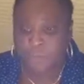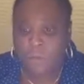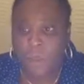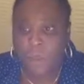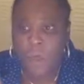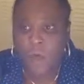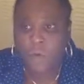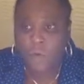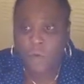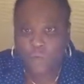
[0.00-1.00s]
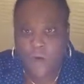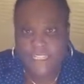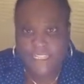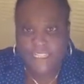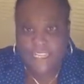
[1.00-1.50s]
he will give you what you
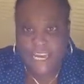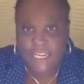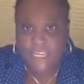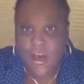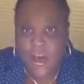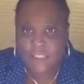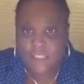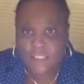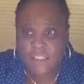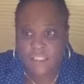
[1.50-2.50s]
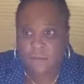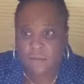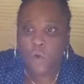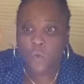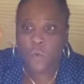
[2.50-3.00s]
need. So, what's the
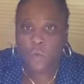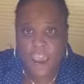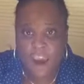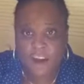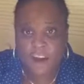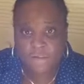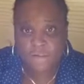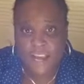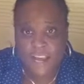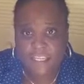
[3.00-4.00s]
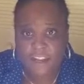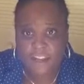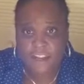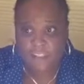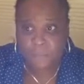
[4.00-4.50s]
disease? Autism.
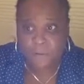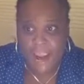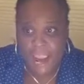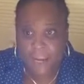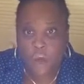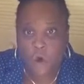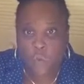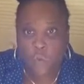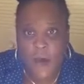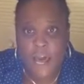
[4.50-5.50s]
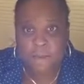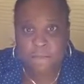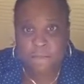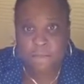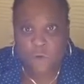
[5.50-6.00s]
Where is it affecting? The brain. What
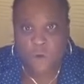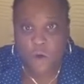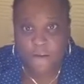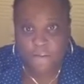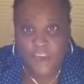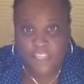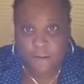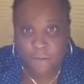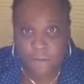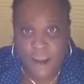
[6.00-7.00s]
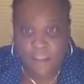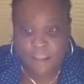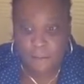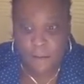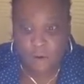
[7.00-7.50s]
mineral affects the
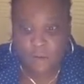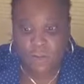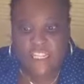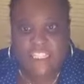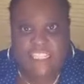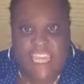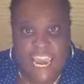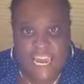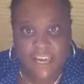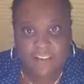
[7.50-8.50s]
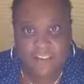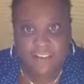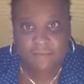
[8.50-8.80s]
brain the most? Zinc.